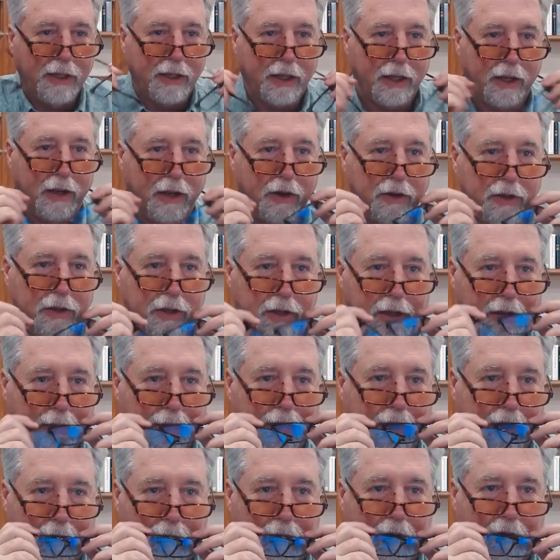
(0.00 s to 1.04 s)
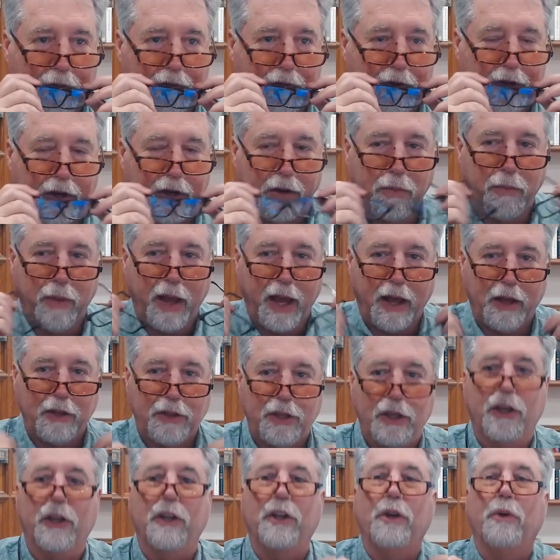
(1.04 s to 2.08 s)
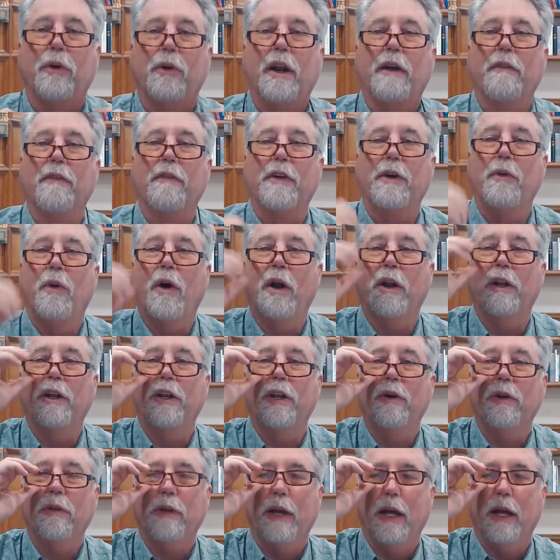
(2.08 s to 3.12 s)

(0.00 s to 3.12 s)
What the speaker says: You can put them over your mouth. You can do whatever you want to do.